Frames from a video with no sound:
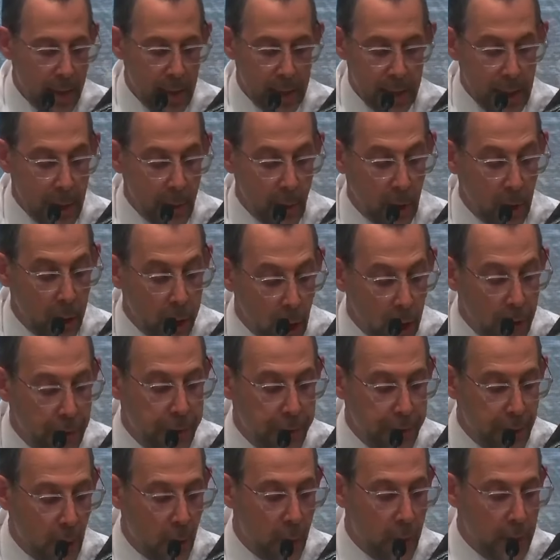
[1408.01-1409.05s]
and that they would
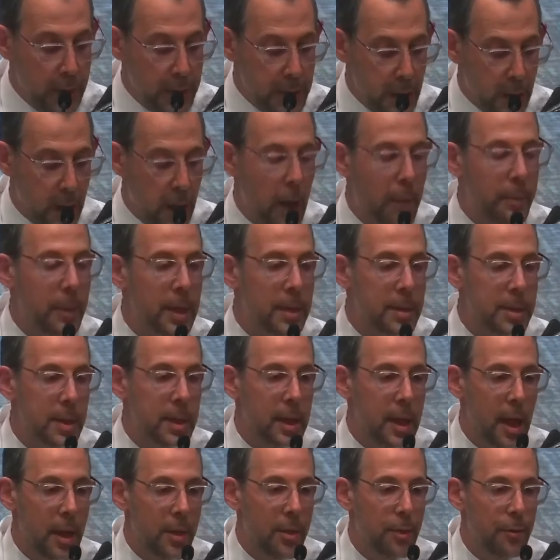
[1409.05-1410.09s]
look forward to coming
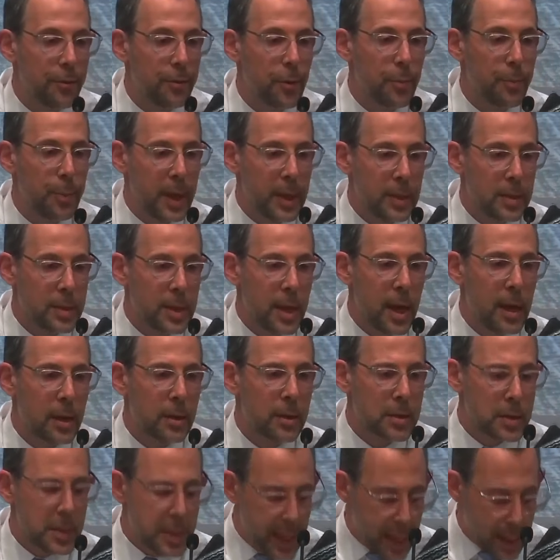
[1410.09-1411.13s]
together for
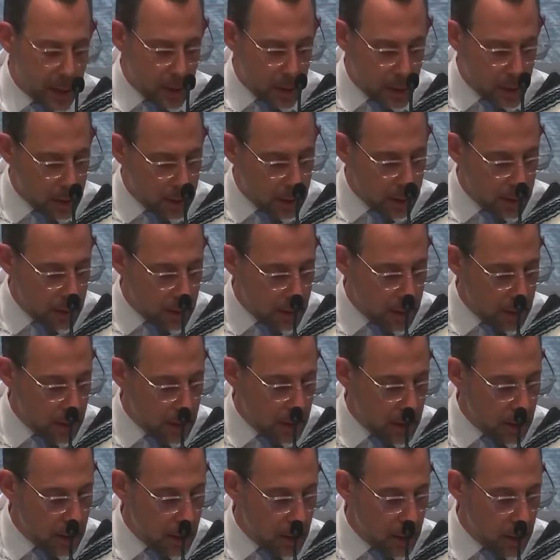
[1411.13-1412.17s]
Pesach Seder.
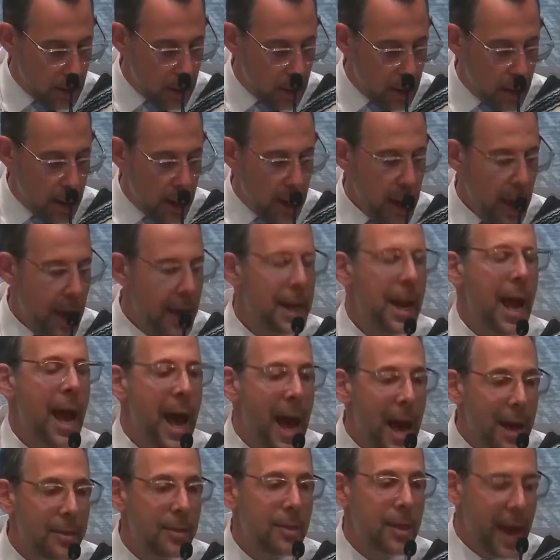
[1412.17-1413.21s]
And
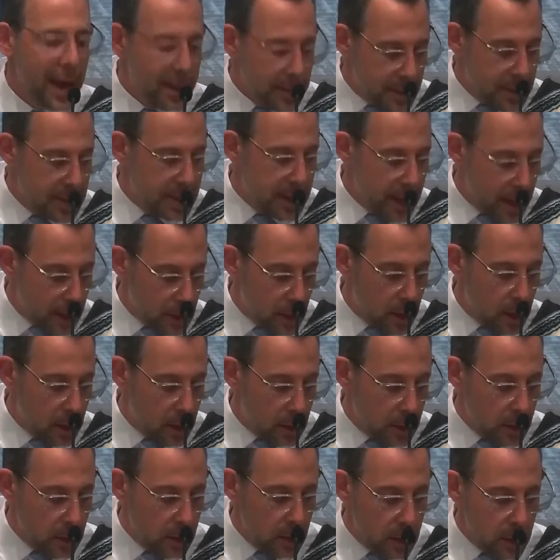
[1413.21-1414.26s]
at that
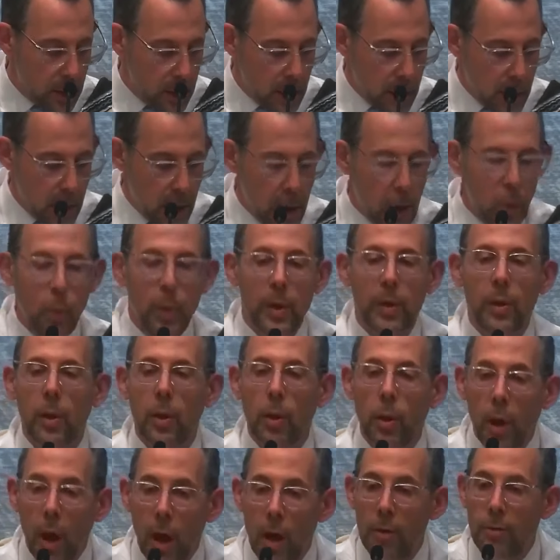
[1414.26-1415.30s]
Seder, with
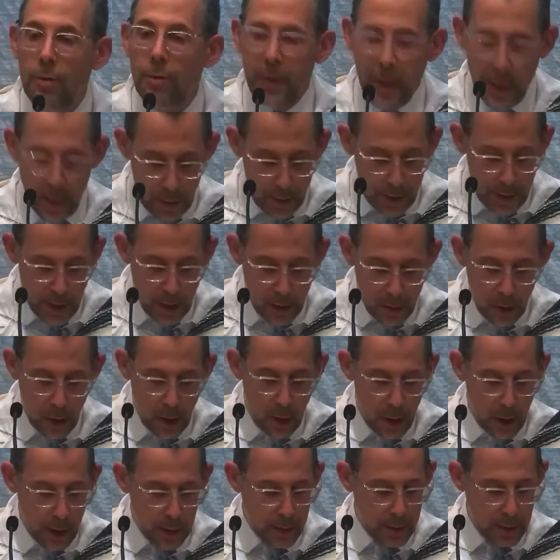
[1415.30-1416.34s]
love in their
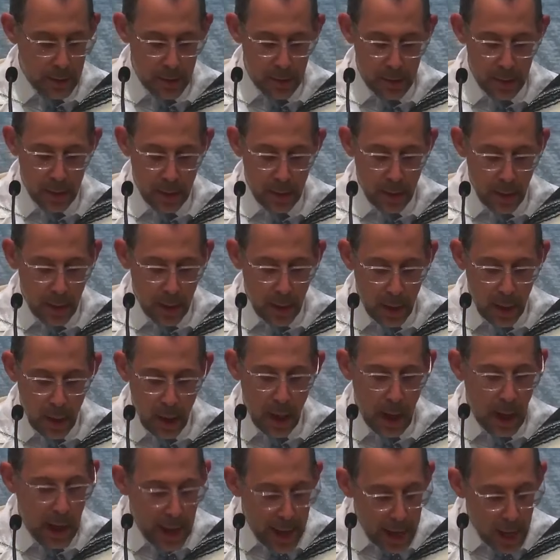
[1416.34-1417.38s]
hearts,
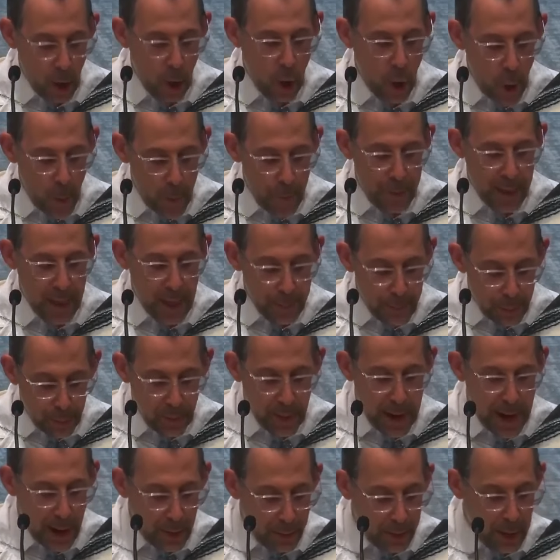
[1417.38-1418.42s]
I hope they
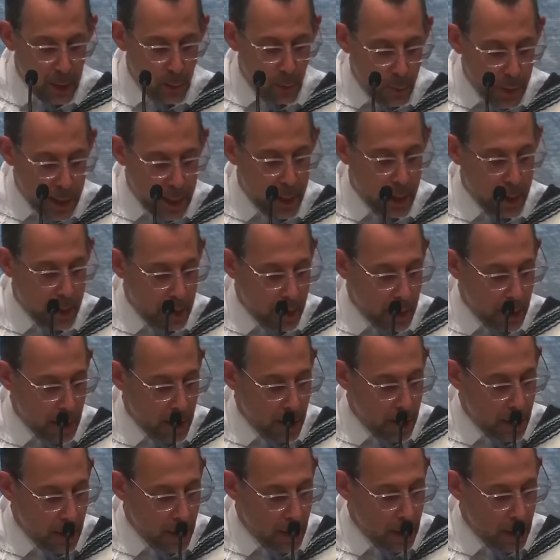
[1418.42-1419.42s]
proudly read